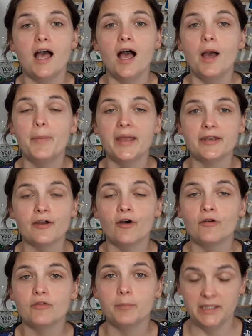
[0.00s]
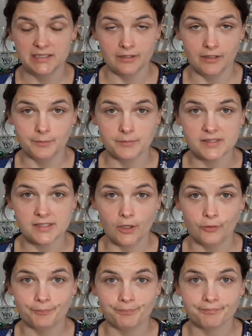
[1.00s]
a bit of me time. So
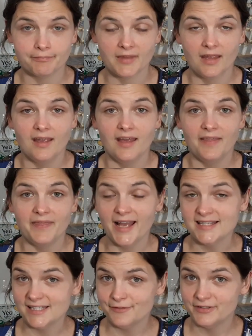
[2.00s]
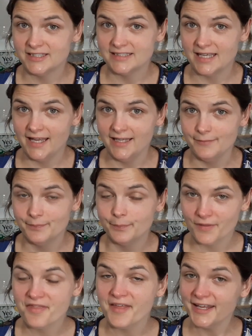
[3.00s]
that's it for today.
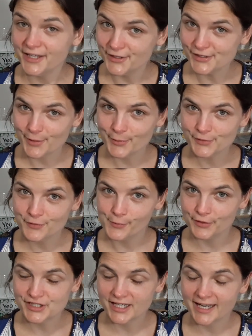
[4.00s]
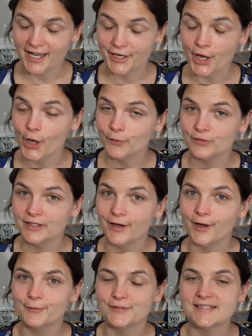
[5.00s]
Thank you so much for watching and hopefully I
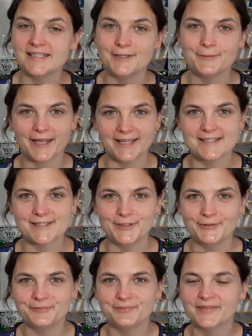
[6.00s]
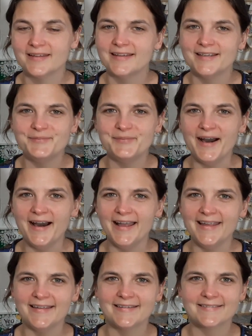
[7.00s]
will see you again soon. Bye!